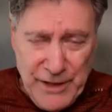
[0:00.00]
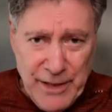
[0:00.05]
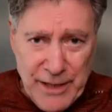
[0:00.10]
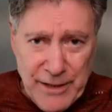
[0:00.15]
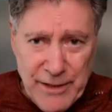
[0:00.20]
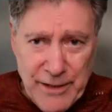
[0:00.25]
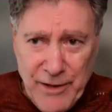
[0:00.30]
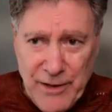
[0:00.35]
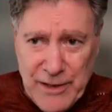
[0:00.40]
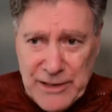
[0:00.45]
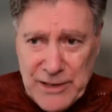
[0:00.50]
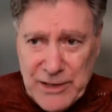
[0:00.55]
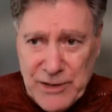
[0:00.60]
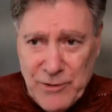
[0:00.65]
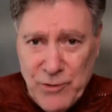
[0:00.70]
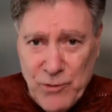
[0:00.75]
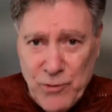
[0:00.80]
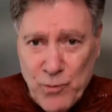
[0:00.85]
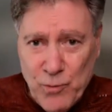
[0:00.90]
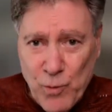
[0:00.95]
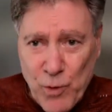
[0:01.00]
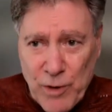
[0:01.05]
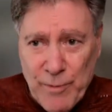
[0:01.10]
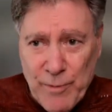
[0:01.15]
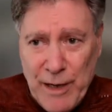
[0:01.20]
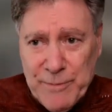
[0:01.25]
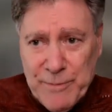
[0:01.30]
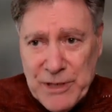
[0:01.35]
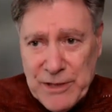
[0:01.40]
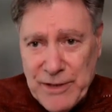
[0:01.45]
They're not going to
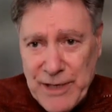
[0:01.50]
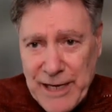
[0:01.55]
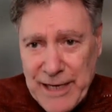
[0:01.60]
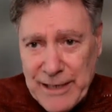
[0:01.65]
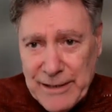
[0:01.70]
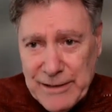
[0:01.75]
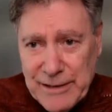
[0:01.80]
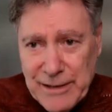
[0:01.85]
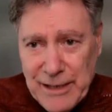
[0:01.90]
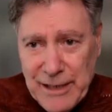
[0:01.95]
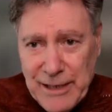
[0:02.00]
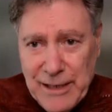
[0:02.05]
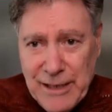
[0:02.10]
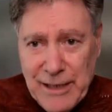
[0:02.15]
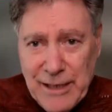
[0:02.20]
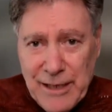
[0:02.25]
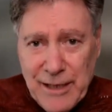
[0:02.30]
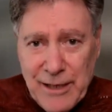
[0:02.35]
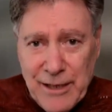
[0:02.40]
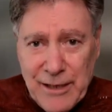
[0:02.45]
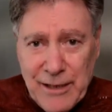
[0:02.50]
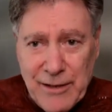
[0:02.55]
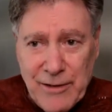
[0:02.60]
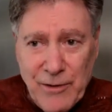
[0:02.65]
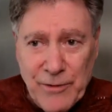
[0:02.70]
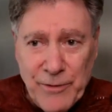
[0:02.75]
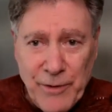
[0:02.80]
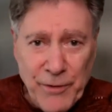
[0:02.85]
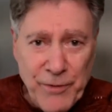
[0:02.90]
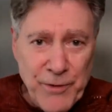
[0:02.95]
warm up to that
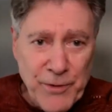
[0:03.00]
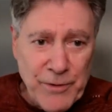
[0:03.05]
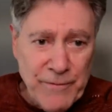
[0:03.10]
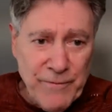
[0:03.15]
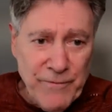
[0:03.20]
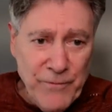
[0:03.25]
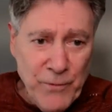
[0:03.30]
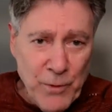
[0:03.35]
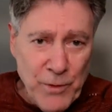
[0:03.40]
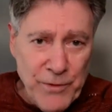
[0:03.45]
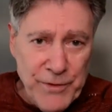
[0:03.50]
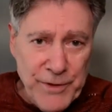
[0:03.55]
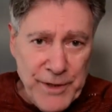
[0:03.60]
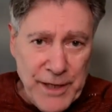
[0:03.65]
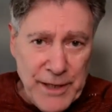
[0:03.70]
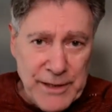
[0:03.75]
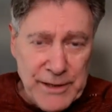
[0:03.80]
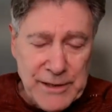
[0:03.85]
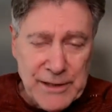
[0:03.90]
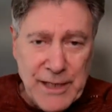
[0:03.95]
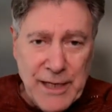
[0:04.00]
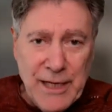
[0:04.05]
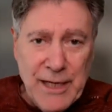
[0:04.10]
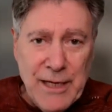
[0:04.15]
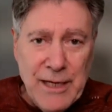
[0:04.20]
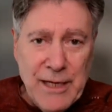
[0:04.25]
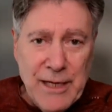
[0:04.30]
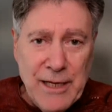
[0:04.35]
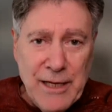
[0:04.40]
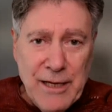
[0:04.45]
uh, on the third and fourth days.
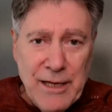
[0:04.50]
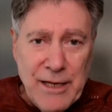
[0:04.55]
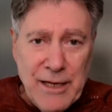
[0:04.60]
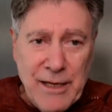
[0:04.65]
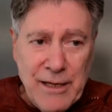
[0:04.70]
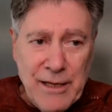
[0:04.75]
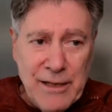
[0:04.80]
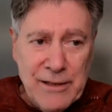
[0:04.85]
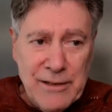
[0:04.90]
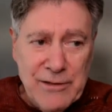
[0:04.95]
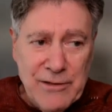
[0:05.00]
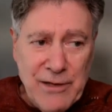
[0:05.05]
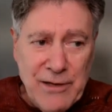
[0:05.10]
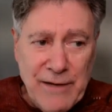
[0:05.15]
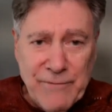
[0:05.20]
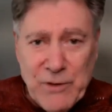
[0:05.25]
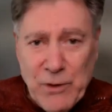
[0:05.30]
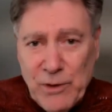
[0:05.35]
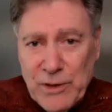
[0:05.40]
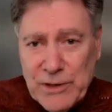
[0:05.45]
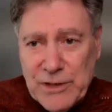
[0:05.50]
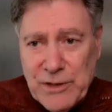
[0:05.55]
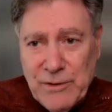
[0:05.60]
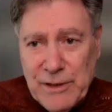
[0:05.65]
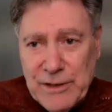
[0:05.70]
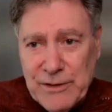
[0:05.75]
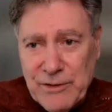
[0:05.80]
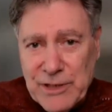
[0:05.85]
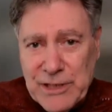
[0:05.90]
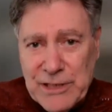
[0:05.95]
And you have to
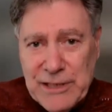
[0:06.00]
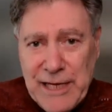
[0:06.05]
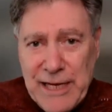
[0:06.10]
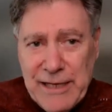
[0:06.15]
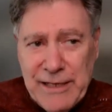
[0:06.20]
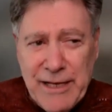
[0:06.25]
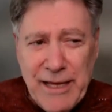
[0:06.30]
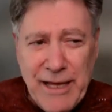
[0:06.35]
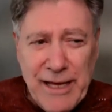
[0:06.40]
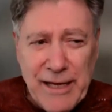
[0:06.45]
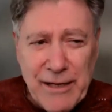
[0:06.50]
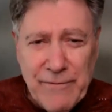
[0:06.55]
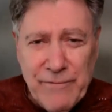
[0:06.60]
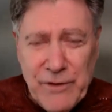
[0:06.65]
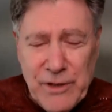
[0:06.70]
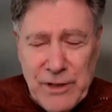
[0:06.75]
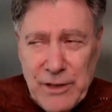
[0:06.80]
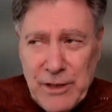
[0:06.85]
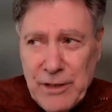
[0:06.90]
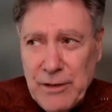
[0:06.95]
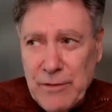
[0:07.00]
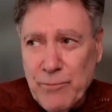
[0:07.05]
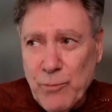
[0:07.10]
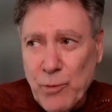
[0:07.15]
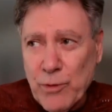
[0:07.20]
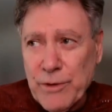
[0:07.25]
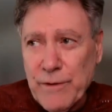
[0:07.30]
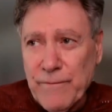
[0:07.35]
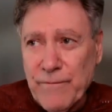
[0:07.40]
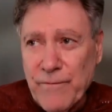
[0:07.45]
also understand out of the
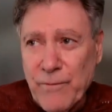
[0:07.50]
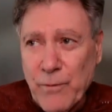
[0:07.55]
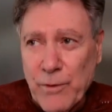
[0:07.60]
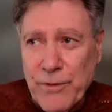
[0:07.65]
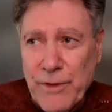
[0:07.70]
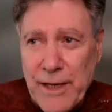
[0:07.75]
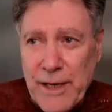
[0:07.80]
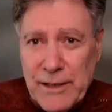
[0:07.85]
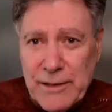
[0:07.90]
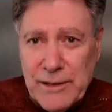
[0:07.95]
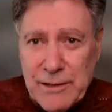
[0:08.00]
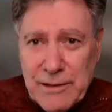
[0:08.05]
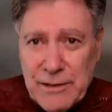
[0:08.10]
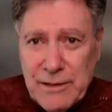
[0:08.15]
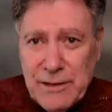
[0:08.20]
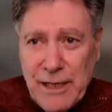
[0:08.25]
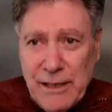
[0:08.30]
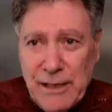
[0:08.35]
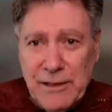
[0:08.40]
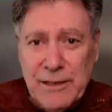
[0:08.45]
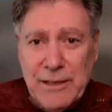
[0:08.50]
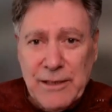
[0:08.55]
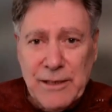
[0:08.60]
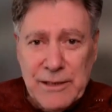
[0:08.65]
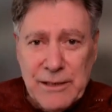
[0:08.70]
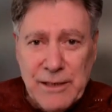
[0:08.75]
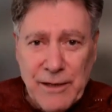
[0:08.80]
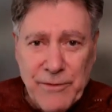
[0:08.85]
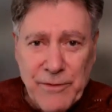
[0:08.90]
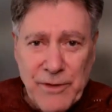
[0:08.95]
more than 4,000
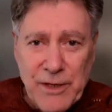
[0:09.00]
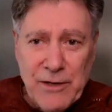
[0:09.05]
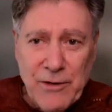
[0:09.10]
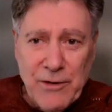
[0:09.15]
delegates, I